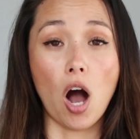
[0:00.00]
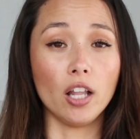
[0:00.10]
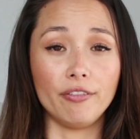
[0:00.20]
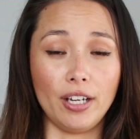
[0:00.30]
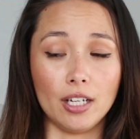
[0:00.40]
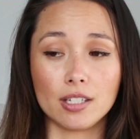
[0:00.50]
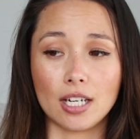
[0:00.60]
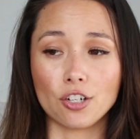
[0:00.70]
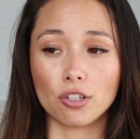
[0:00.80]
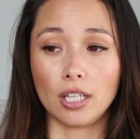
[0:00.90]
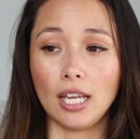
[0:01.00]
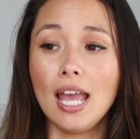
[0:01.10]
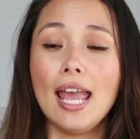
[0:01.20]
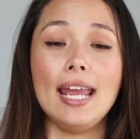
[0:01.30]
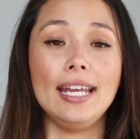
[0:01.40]
all of it essentially
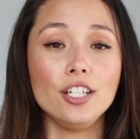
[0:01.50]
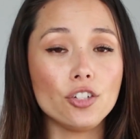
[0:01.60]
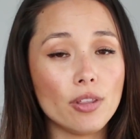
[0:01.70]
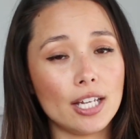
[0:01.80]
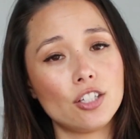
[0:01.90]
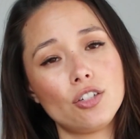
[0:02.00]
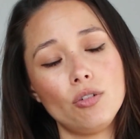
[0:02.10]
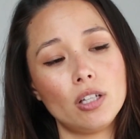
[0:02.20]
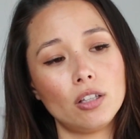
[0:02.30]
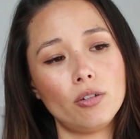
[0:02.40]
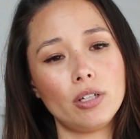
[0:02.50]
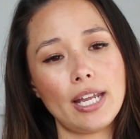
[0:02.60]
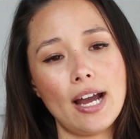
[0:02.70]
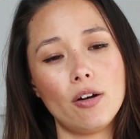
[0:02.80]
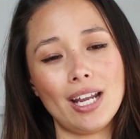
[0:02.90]
into that student loan
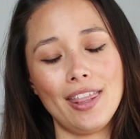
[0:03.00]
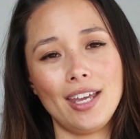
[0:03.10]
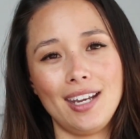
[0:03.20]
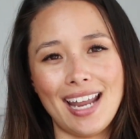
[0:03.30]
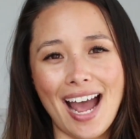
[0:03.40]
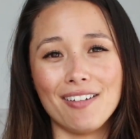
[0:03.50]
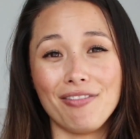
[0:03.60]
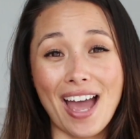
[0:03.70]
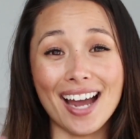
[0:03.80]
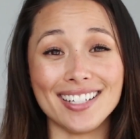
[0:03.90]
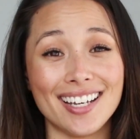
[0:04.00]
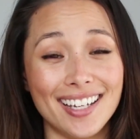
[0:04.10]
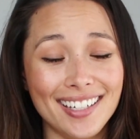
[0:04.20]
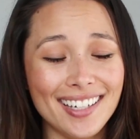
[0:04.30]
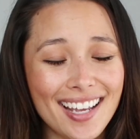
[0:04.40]
account and then have that
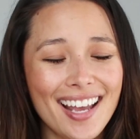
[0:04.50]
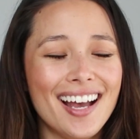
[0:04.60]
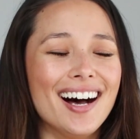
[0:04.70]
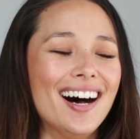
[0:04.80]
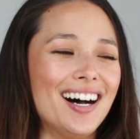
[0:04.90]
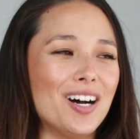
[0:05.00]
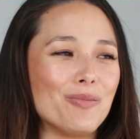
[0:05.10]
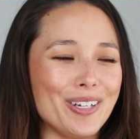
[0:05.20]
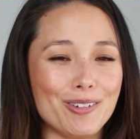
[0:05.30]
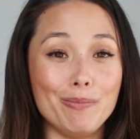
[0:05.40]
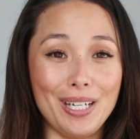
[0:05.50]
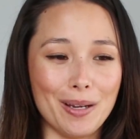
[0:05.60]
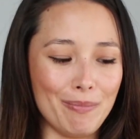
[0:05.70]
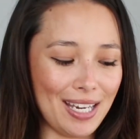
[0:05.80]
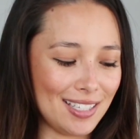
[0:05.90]
done, which would be
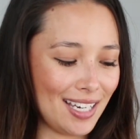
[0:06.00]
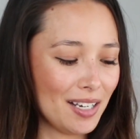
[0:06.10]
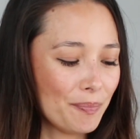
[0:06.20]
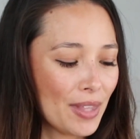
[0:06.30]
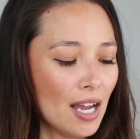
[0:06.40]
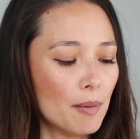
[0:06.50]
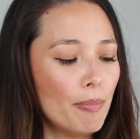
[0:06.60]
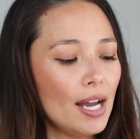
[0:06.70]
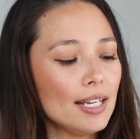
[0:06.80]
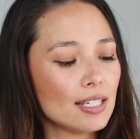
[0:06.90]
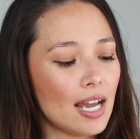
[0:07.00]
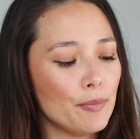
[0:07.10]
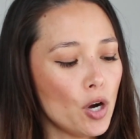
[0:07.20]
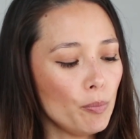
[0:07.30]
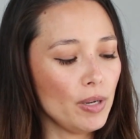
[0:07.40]
amazing. But
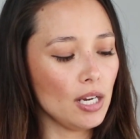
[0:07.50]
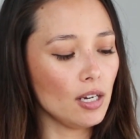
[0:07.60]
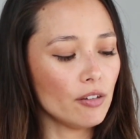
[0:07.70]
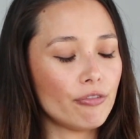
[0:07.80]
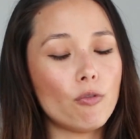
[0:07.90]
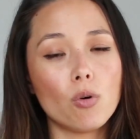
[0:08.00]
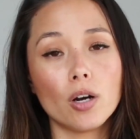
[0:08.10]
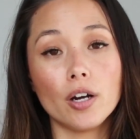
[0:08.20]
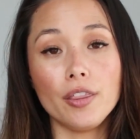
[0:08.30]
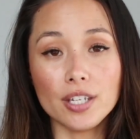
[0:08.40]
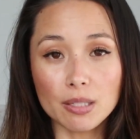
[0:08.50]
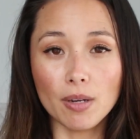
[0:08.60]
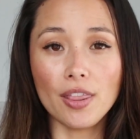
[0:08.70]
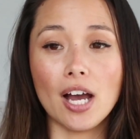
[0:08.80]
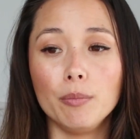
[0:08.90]
I'm hoping for this
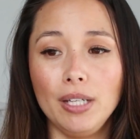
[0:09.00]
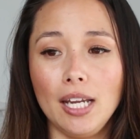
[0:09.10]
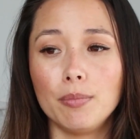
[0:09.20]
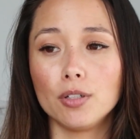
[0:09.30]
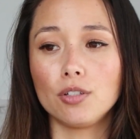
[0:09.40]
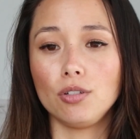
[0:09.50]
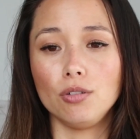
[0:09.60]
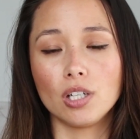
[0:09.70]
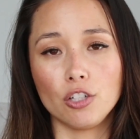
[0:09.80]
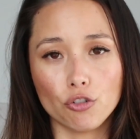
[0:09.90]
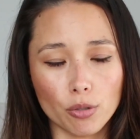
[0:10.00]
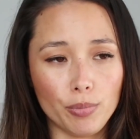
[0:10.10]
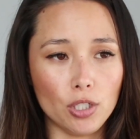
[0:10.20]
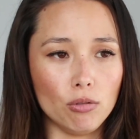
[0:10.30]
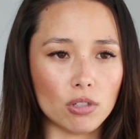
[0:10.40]
month I'll be able to
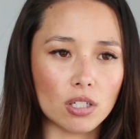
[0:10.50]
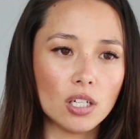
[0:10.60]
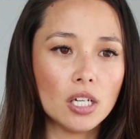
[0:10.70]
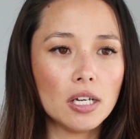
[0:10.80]
contribute